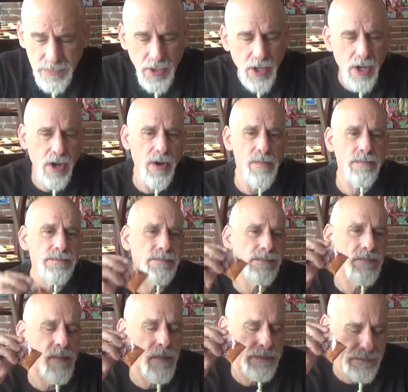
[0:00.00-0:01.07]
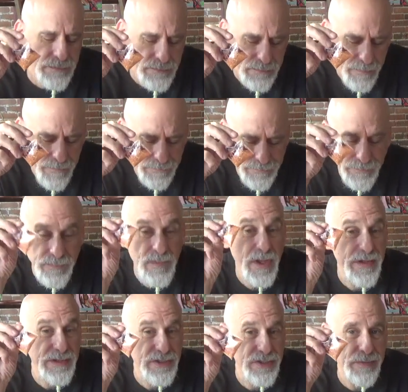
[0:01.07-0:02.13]
Oh,
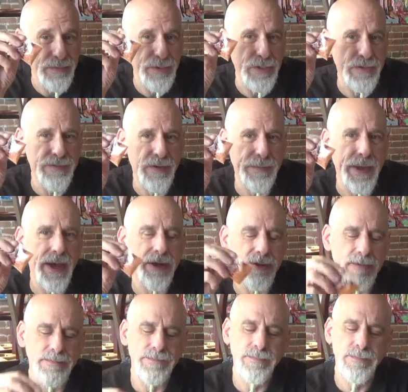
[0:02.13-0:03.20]
this is a beautiful powder.